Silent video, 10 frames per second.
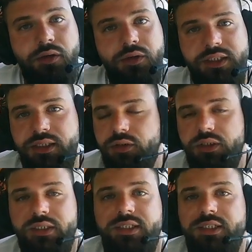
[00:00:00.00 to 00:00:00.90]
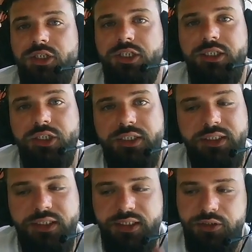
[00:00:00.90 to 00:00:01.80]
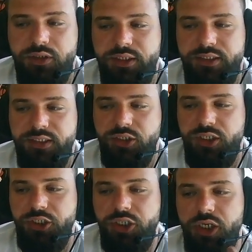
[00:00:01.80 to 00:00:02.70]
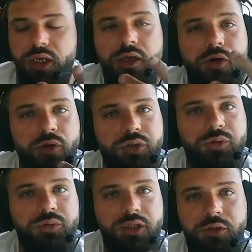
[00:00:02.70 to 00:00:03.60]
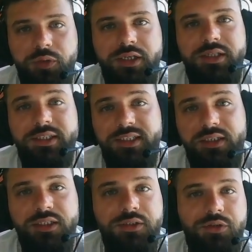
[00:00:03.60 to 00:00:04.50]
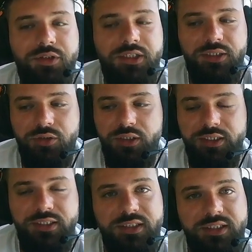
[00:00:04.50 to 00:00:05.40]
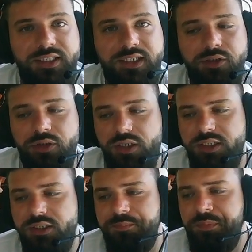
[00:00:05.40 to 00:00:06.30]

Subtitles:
on centralized exchange than decentralized exchange. Also, the liquidity is higher on centralized and decentralized.